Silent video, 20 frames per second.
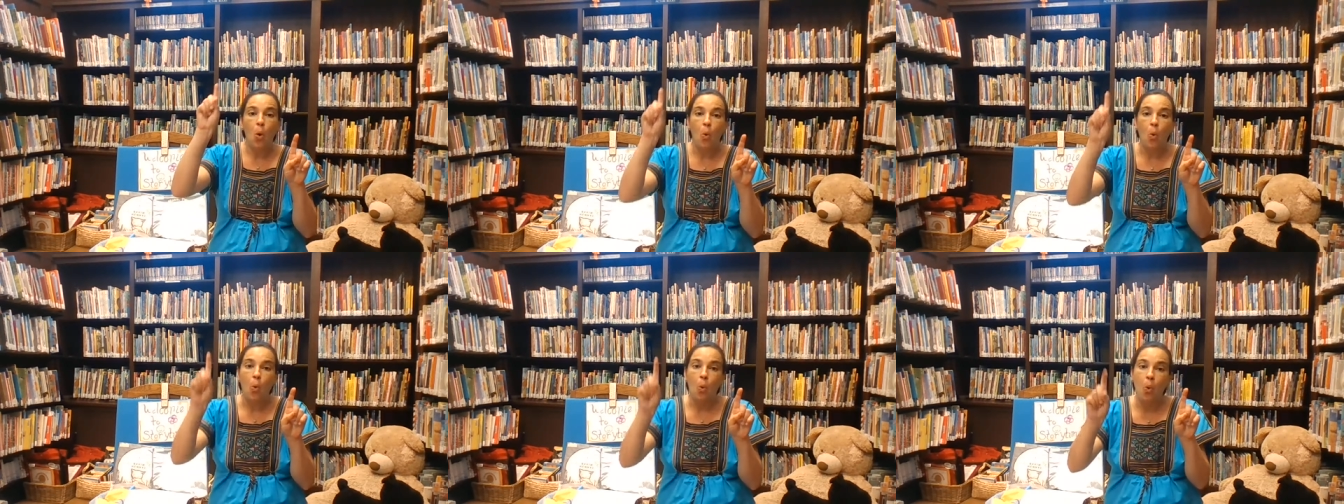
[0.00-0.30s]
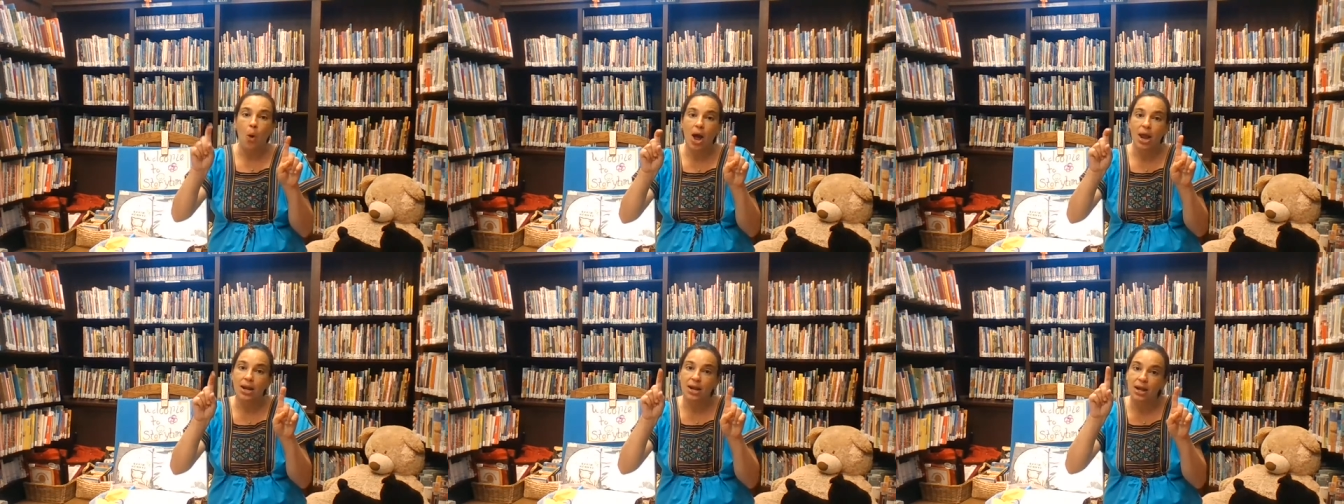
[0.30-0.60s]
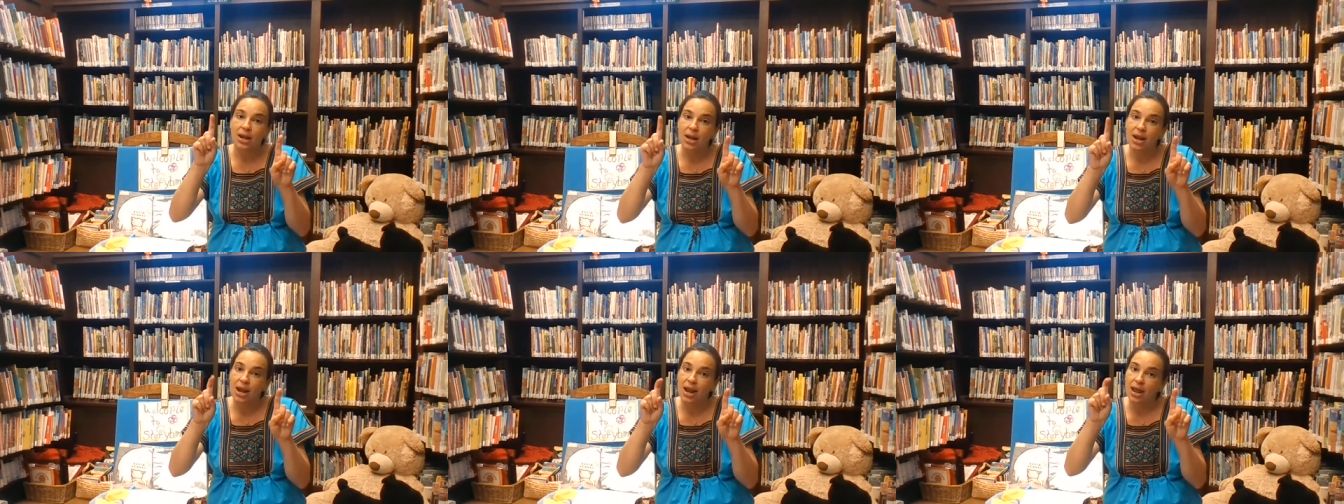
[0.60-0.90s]

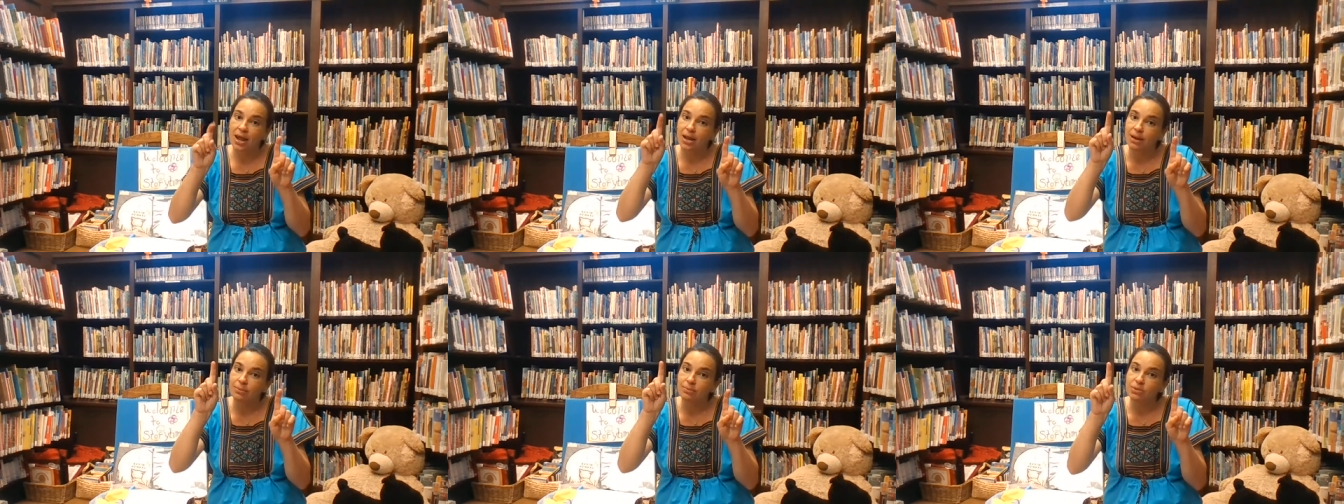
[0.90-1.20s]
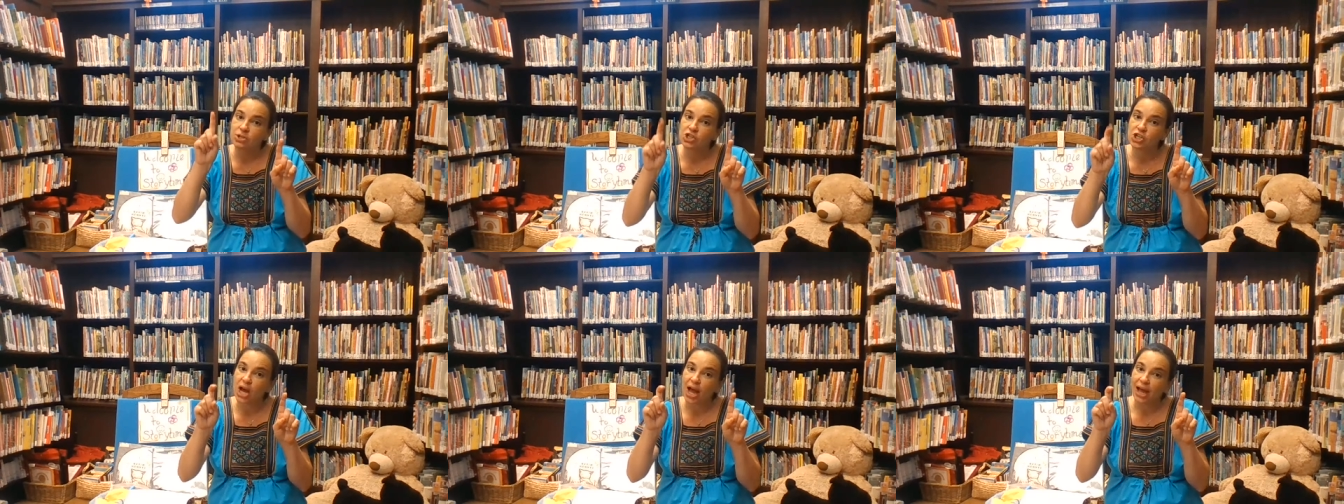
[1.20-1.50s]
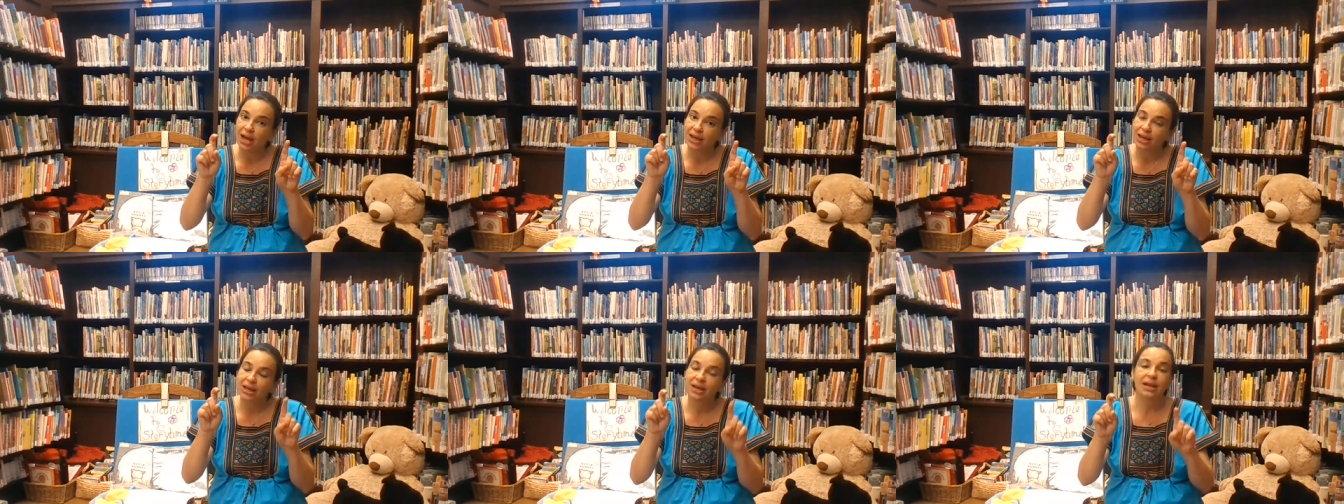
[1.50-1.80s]
one named
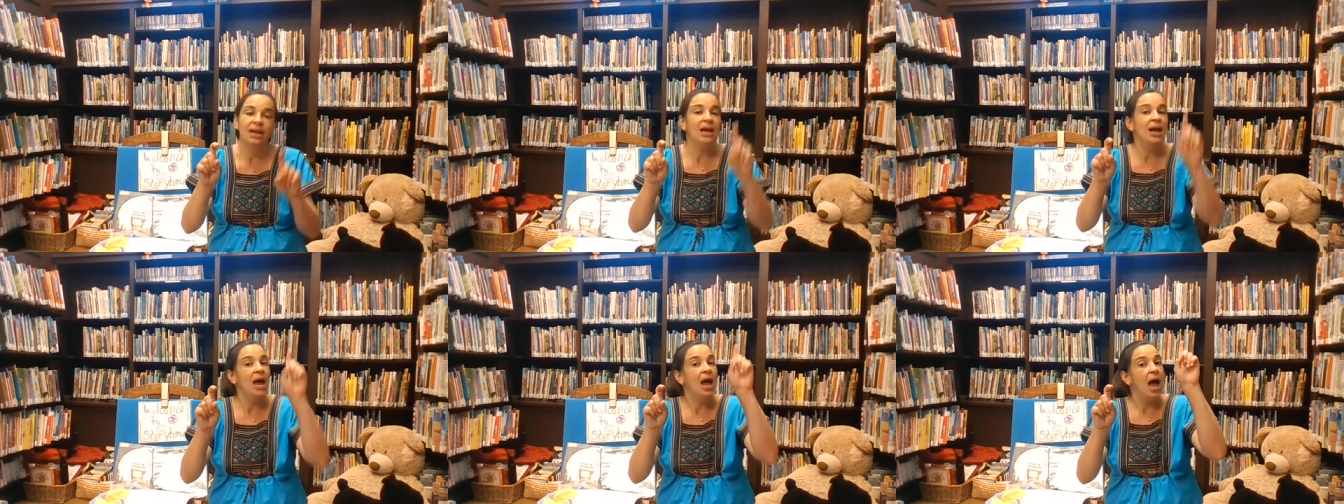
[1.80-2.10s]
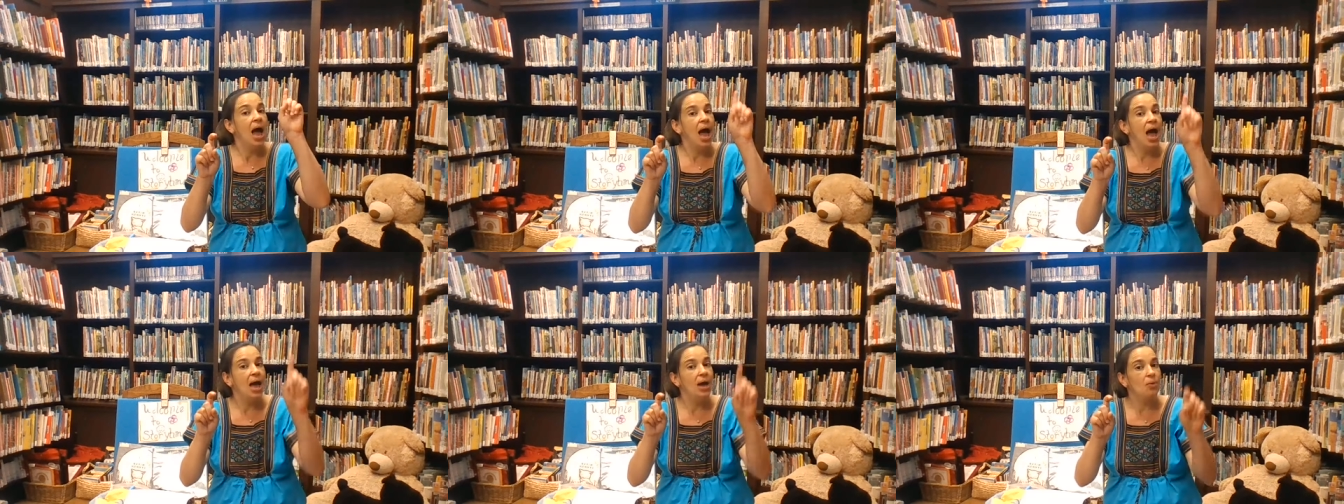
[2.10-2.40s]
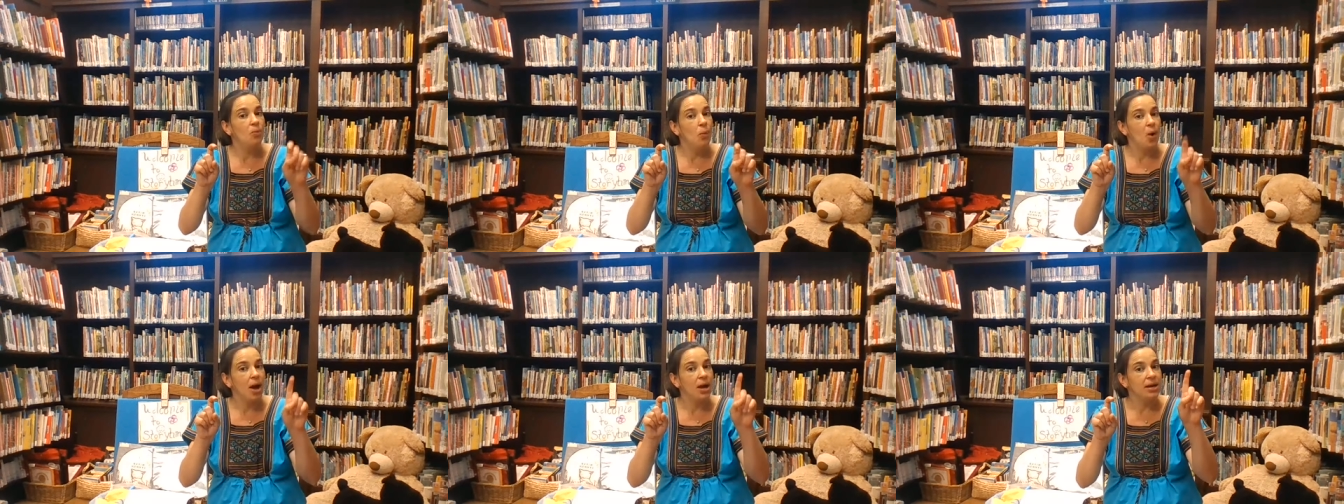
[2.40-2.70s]
Jack
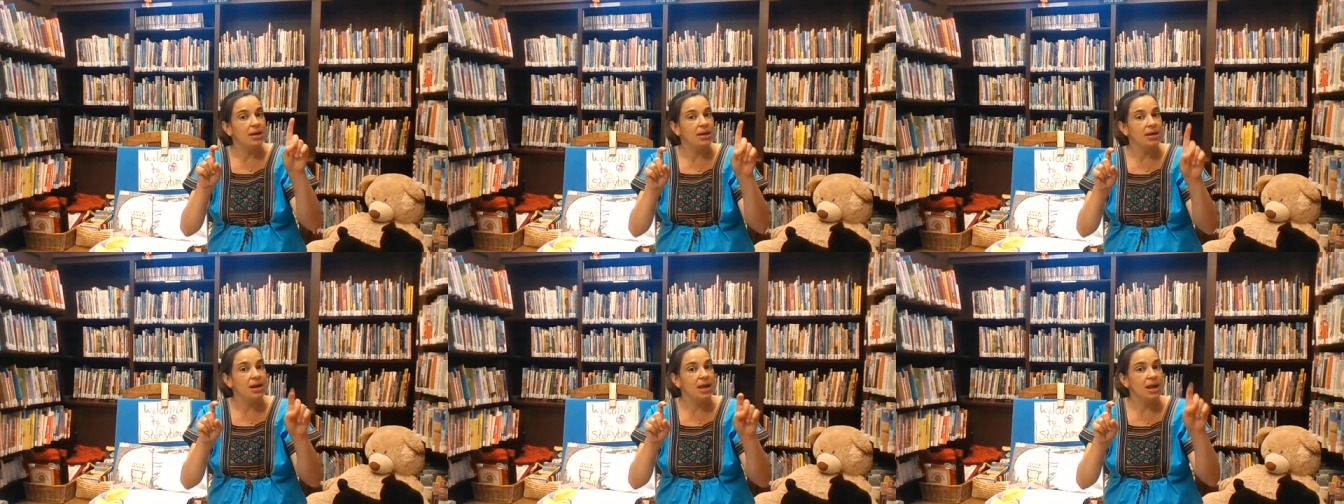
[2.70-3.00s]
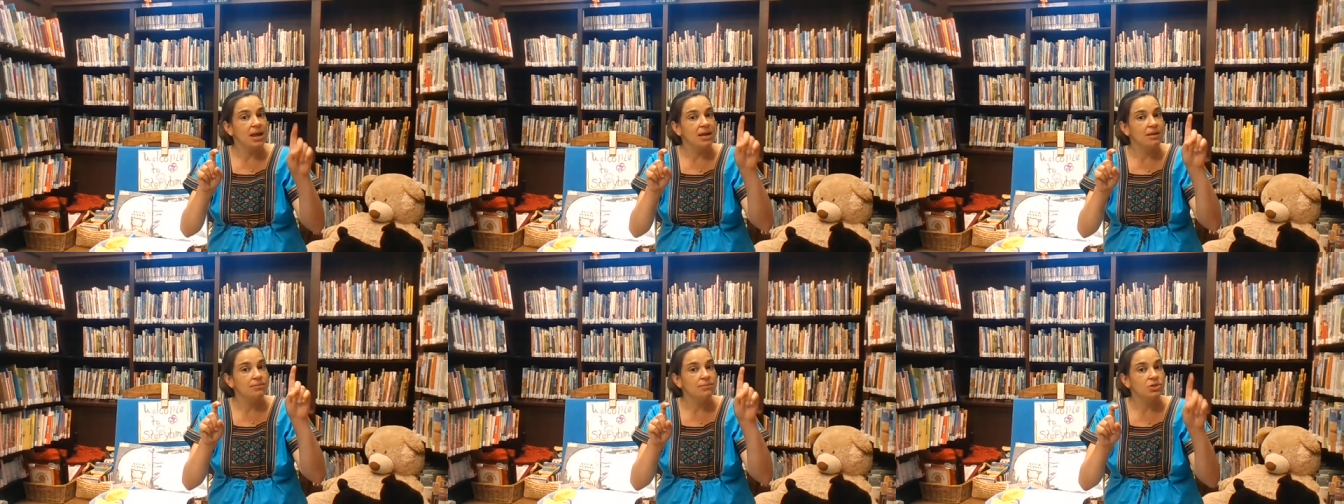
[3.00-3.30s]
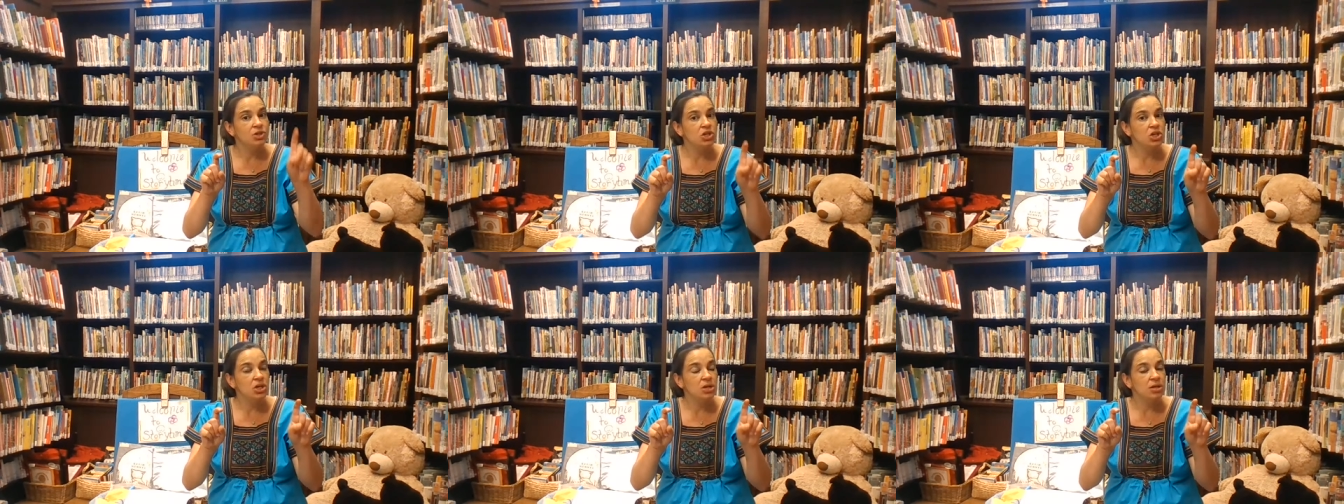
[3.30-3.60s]
and one
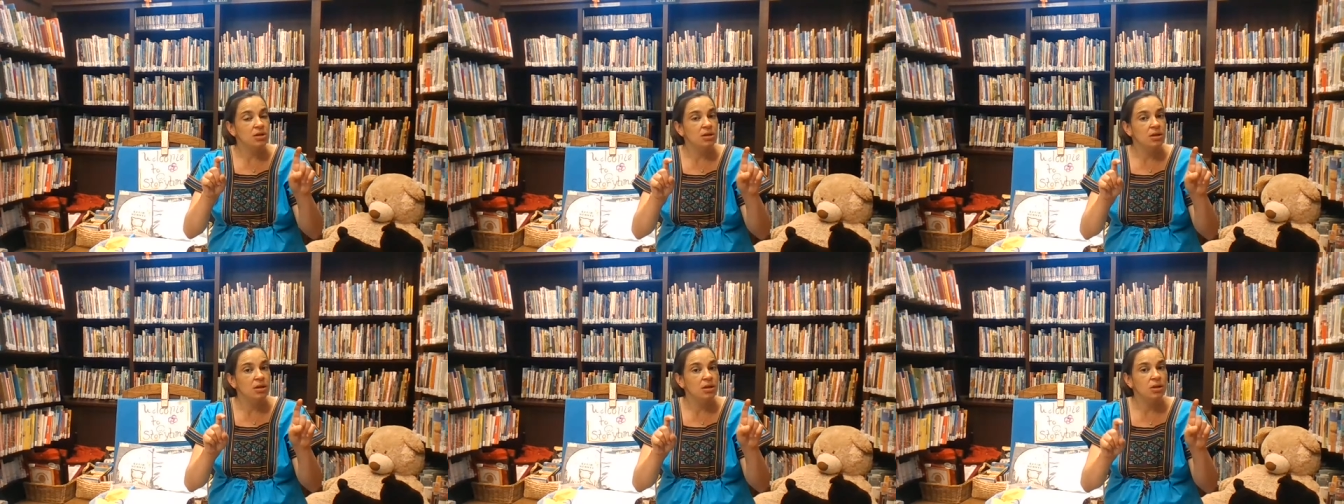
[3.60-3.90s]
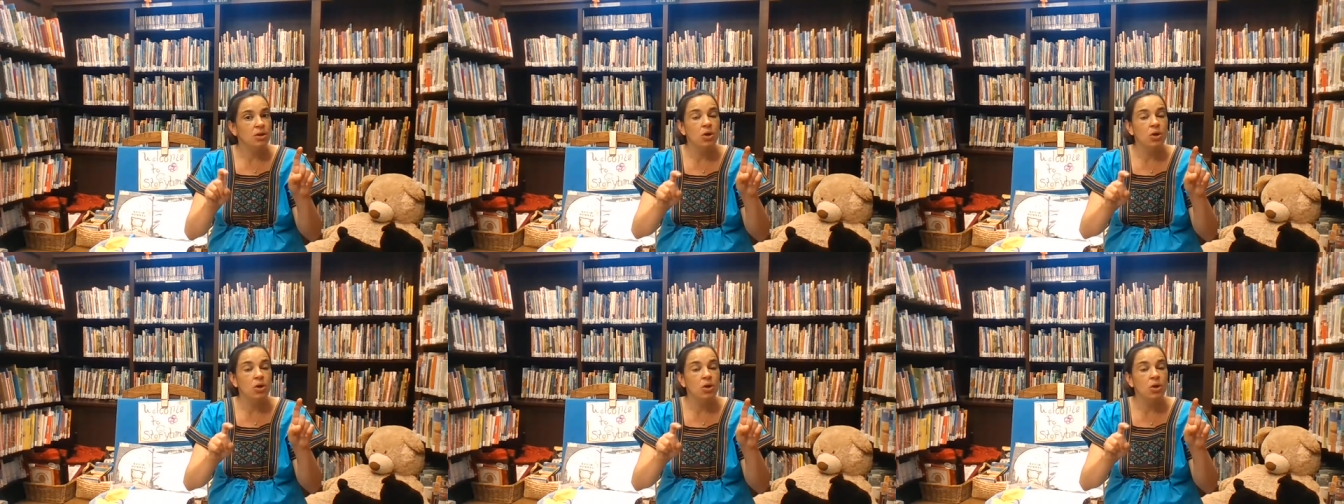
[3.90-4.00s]
named Jill.